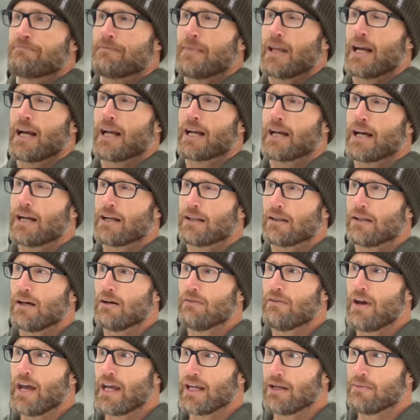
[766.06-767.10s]
that I kind of
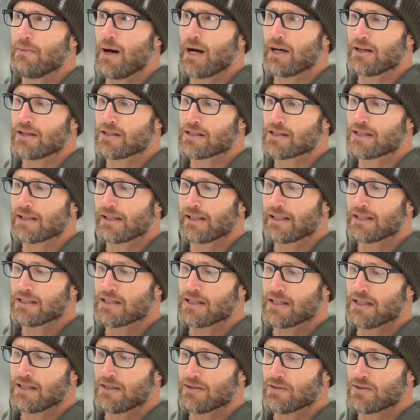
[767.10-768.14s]
love, hate about his
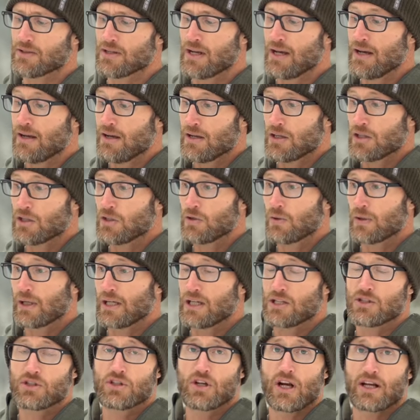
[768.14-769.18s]
slings is you can
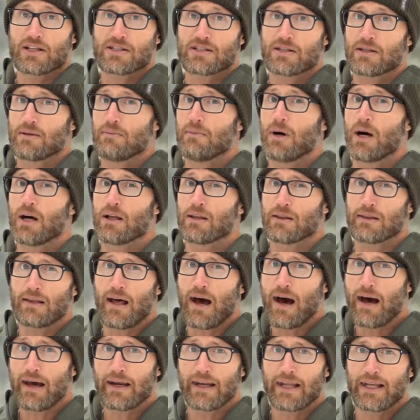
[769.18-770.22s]
adjust them a
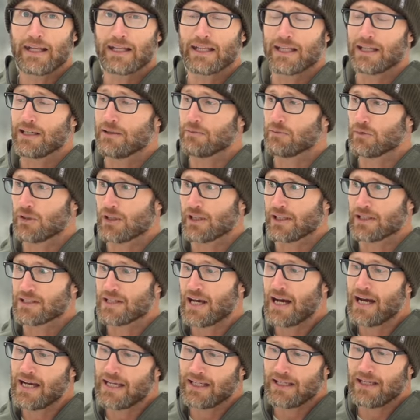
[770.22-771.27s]
lot and get them really
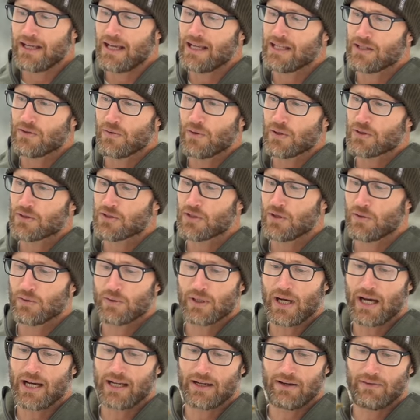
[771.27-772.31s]
tight. And you also
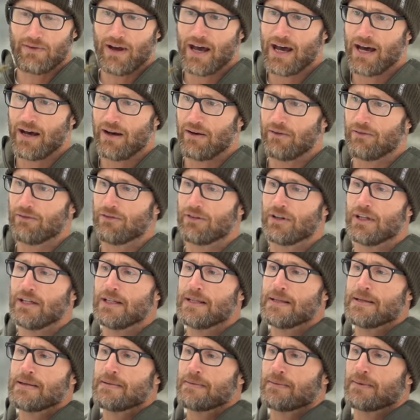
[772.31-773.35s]
kind of have
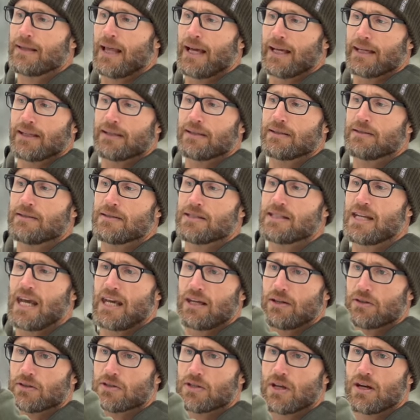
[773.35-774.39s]
like
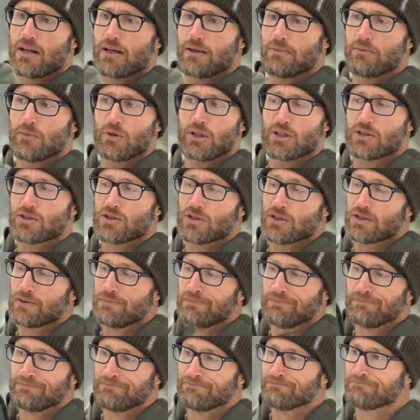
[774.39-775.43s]
tails on them, which
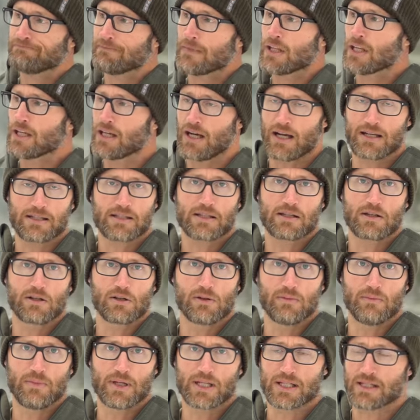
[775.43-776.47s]
costs
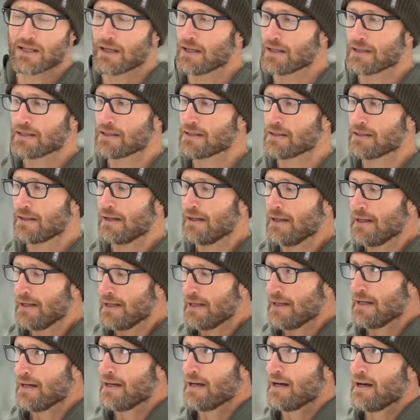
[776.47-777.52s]
doing business.
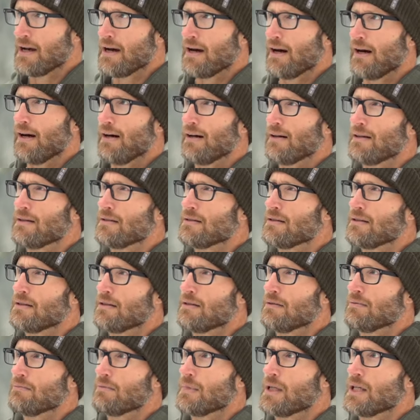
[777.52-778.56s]

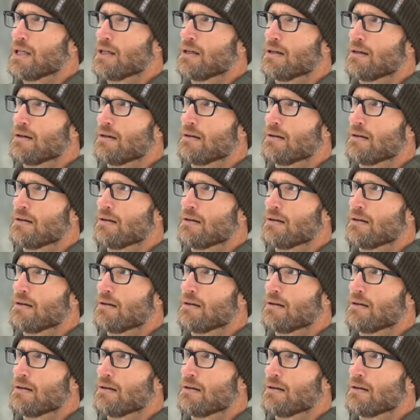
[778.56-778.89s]
Um,